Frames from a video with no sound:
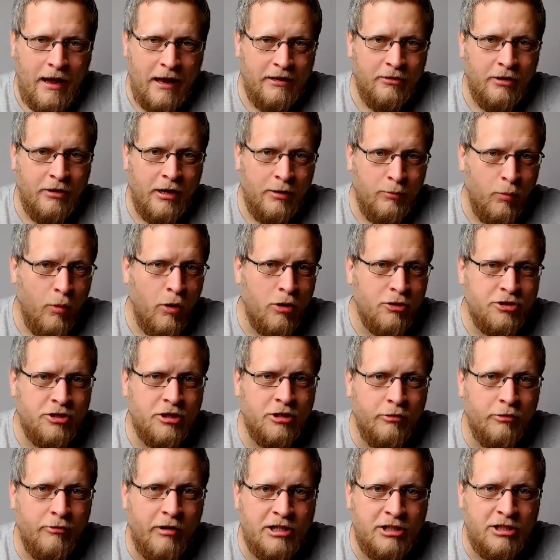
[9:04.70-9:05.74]
And whilst
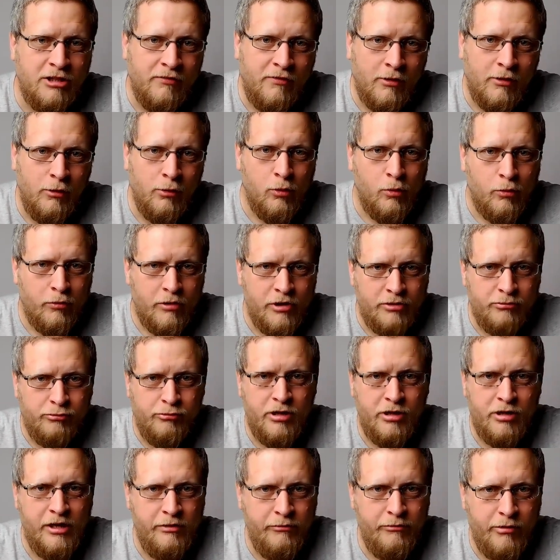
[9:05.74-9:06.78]
the direction of the law is
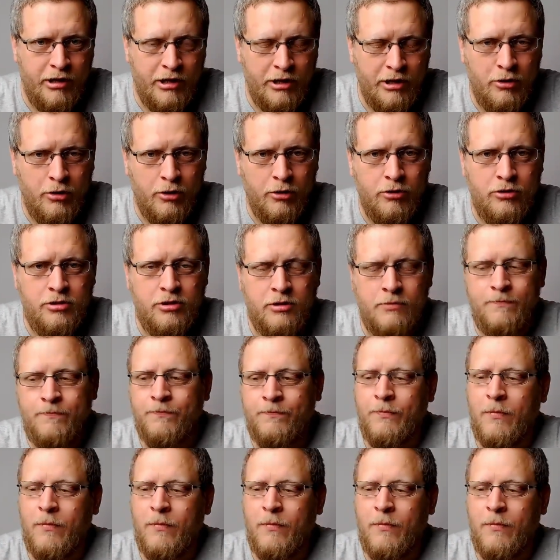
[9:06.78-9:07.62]
really, really good,